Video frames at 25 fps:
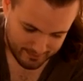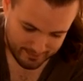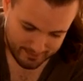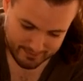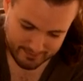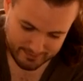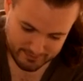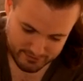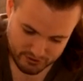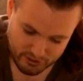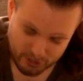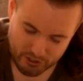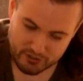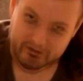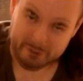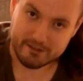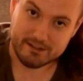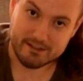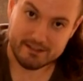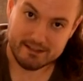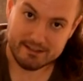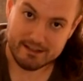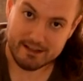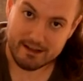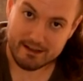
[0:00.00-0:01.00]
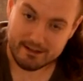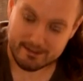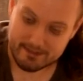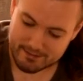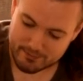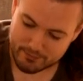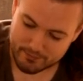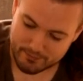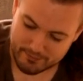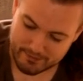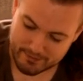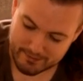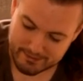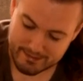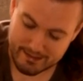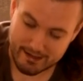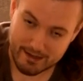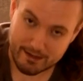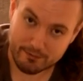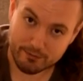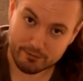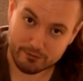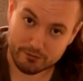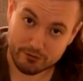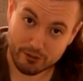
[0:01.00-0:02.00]
in its current state, with the
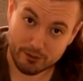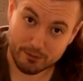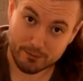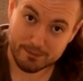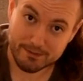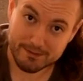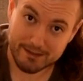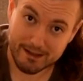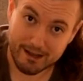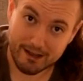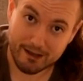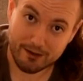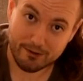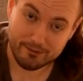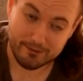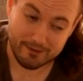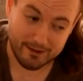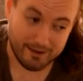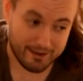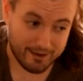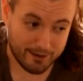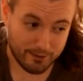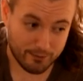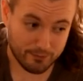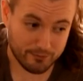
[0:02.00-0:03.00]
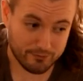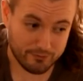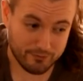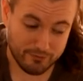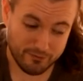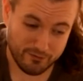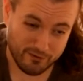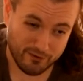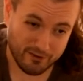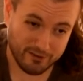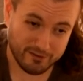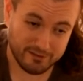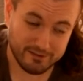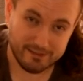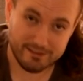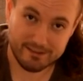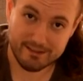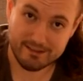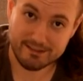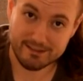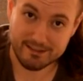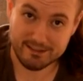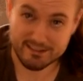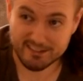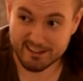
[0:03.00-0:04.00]
table top down, I would refer to
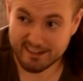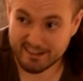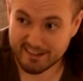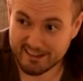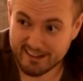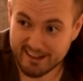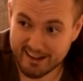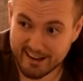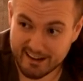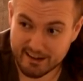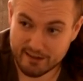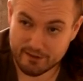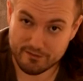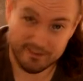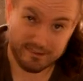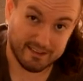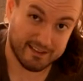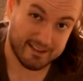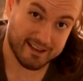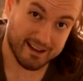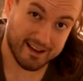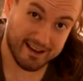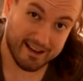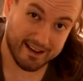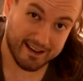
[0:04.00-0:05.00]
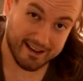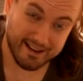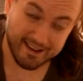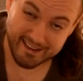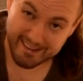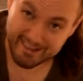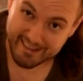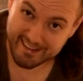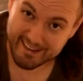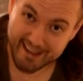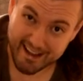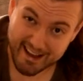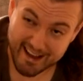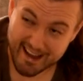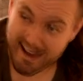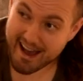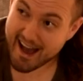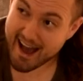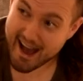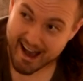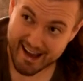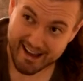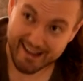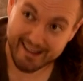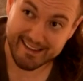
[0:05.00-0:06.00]
this as like kind of in, in
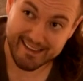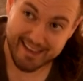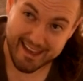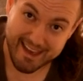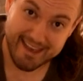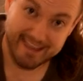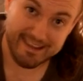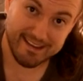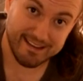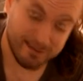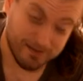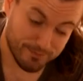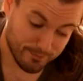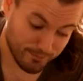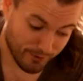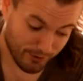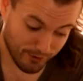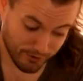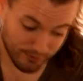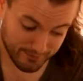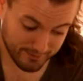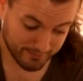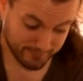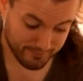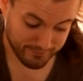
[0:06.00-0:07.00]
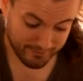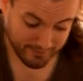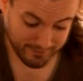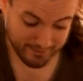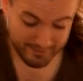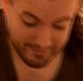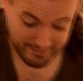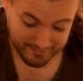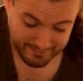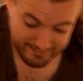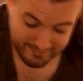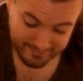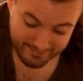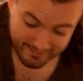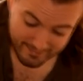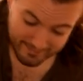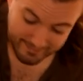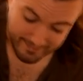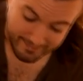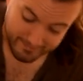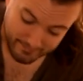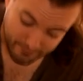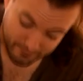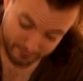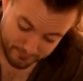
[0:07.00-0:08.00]
arcade mode, if you like.
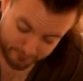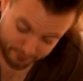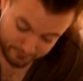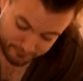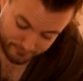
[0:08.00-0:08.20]
And on the